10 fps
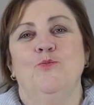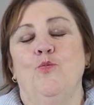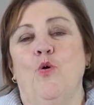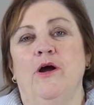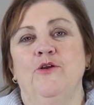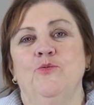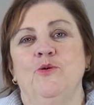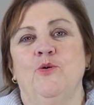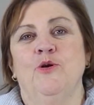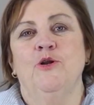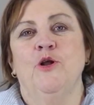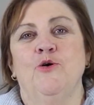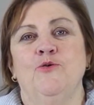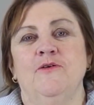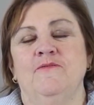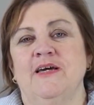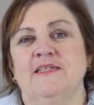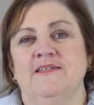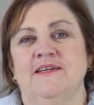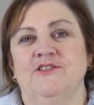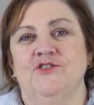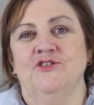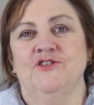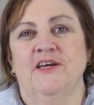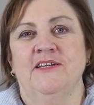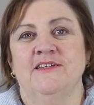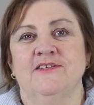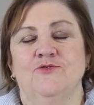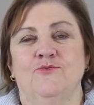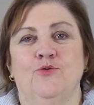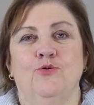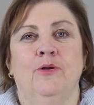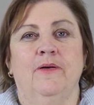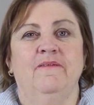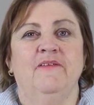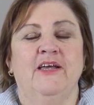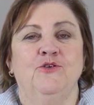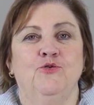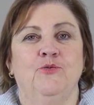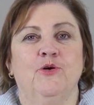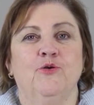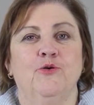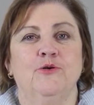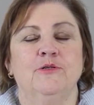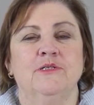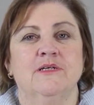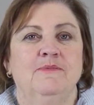Why do we want to know the vaccination status of all of our new recruits?